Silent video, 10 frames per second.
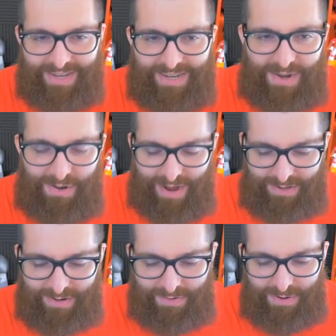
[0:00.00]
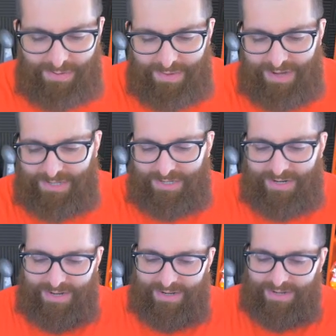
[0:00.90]
no, I don't know much
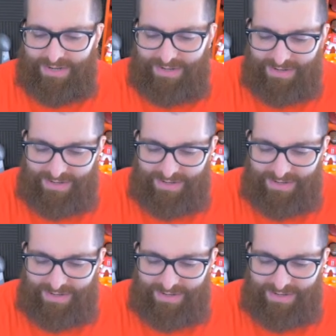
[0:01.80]
about